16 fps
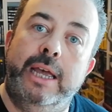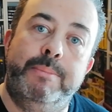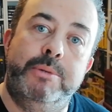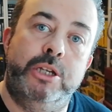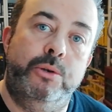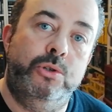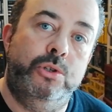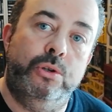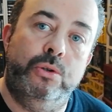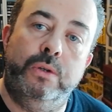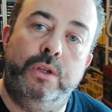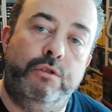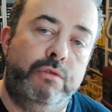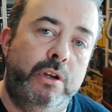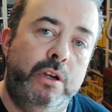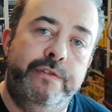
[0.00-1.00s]
episode 2,
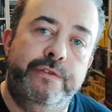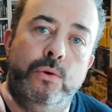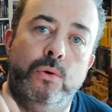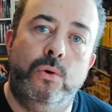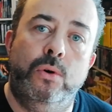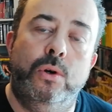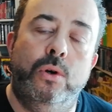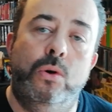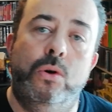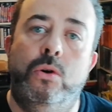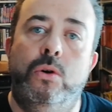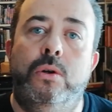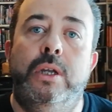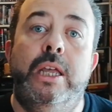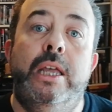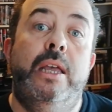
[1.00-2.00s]
3, 4 or
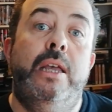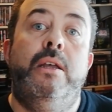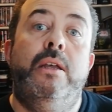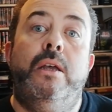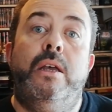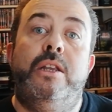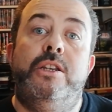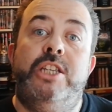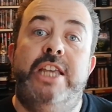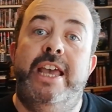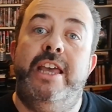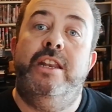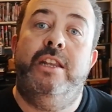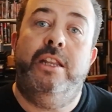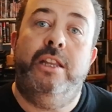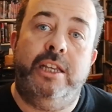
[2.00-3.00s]

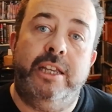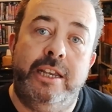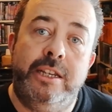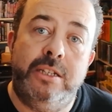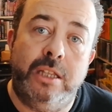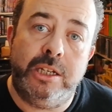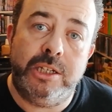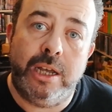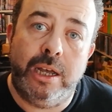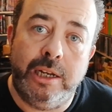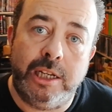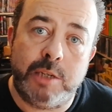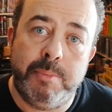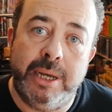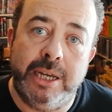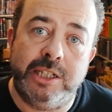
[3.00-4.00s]
10 in the case of the
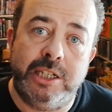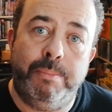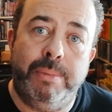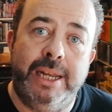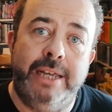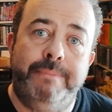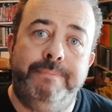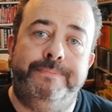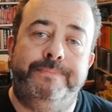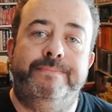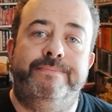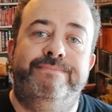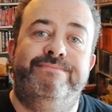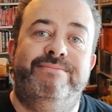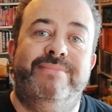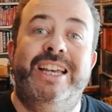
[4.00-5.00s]
Daleks Master Plan.
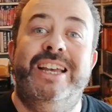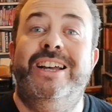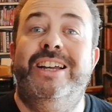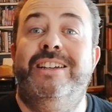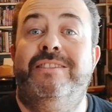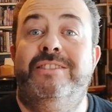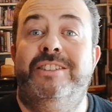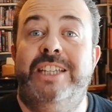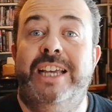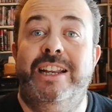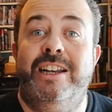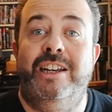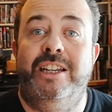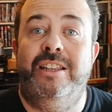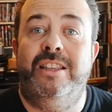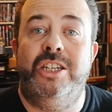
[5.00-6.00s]

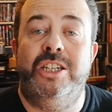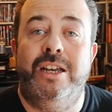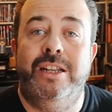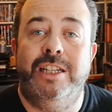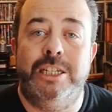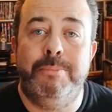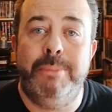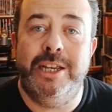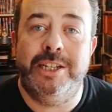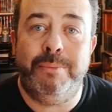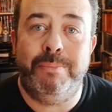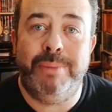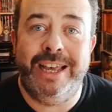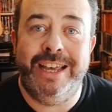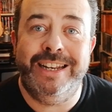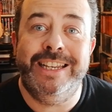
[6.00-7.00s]
Sadly, the Daleks Master
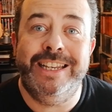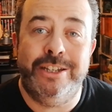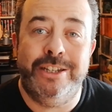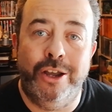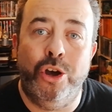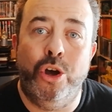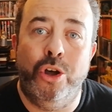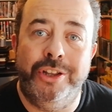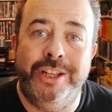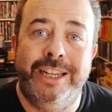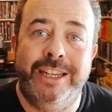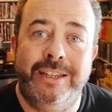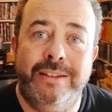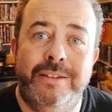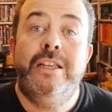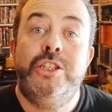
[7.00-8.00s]
Plan is not on
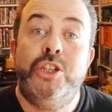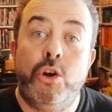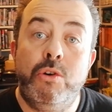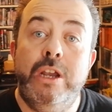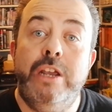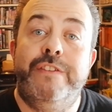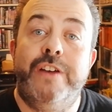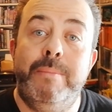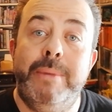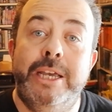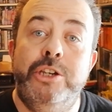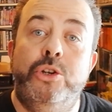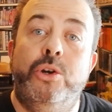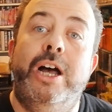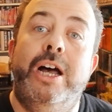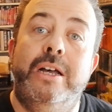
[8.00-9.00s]
there. Sorry if I made
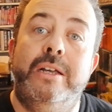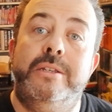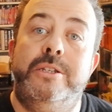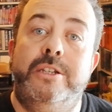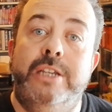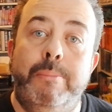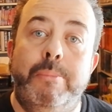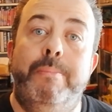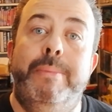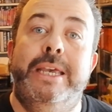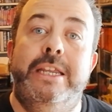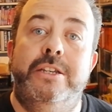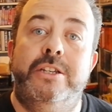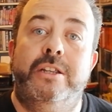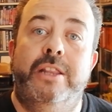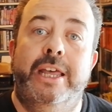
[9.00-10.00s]
your heart skip a
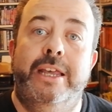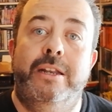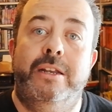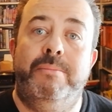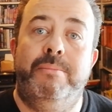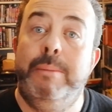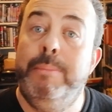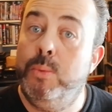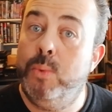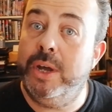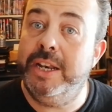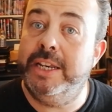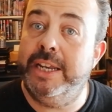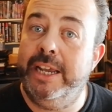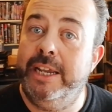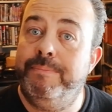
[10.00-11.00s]
beat then. Maybe
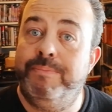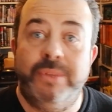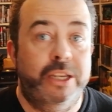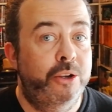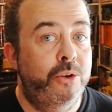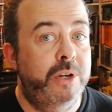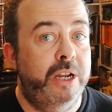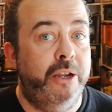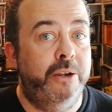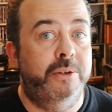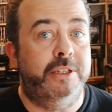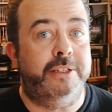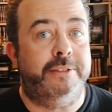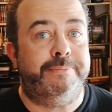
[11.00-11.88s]
one day, who knows?